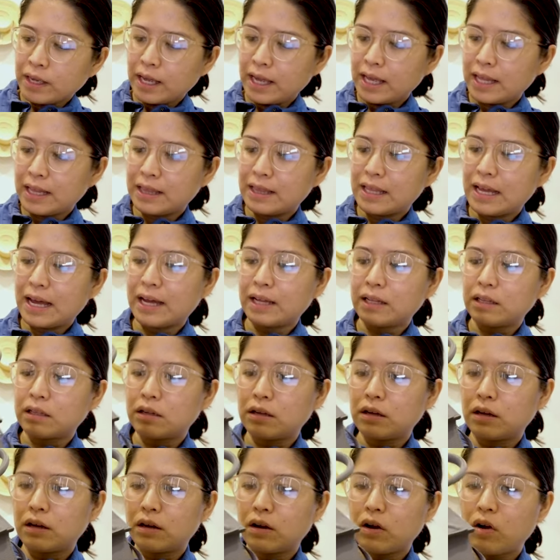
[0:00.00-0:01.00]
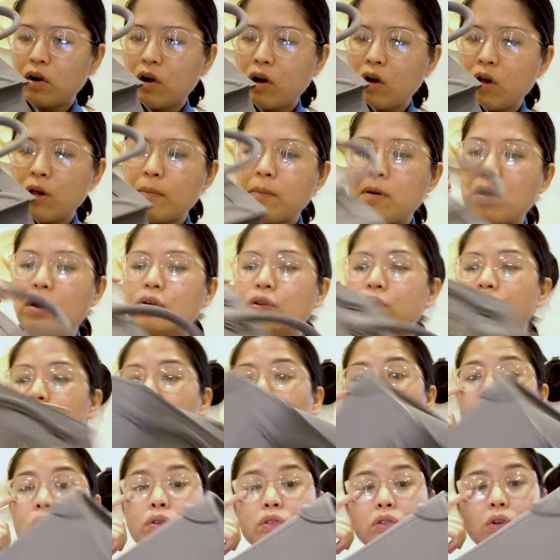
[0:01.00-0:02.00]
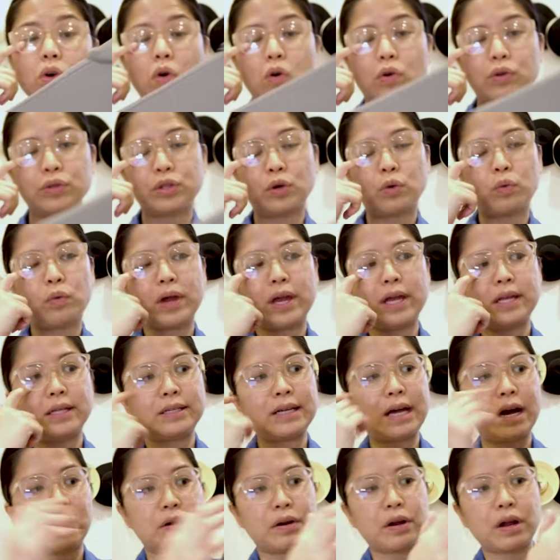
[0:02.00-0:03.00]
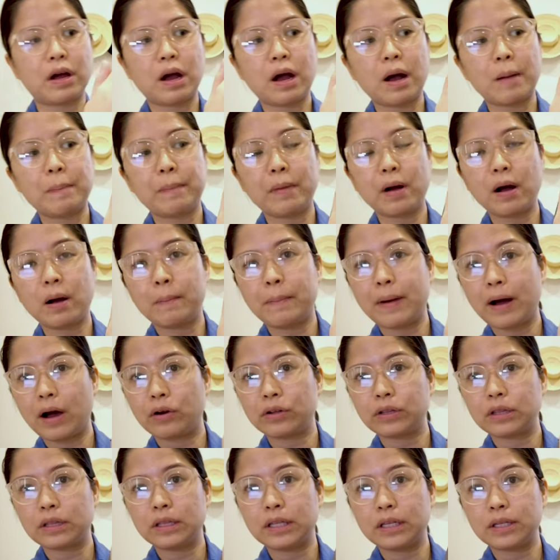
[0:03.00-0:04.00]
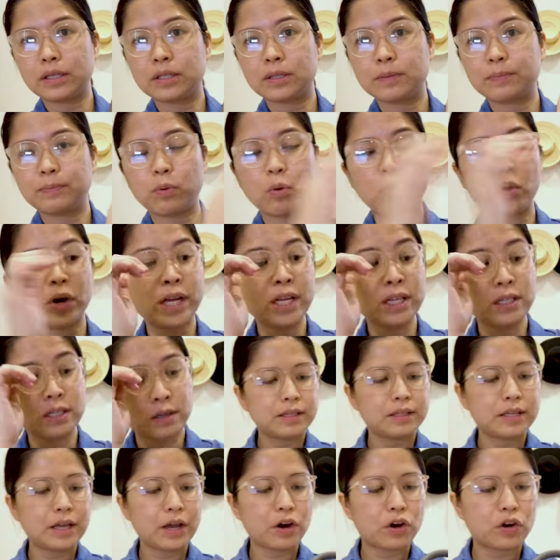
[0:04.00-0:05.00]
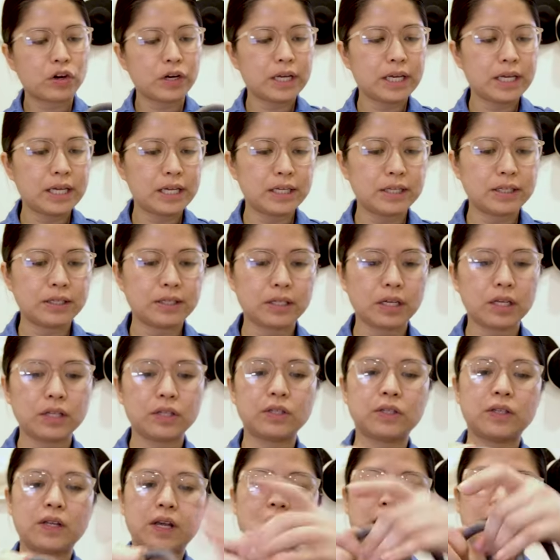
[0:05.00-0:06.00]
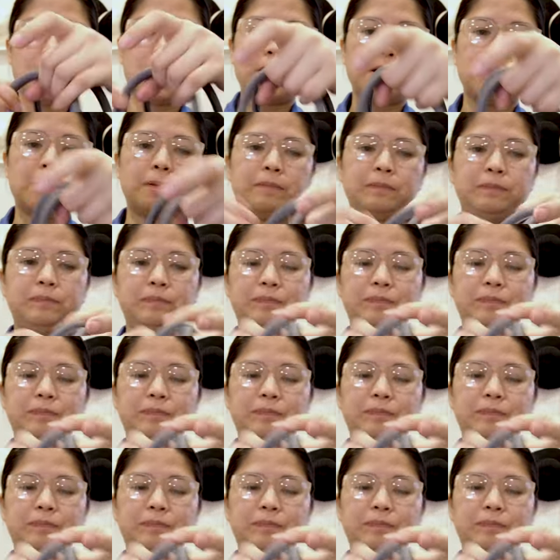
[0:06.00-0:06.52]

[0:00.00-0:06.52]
And that almost goes all the way down up about this point. There is, it's a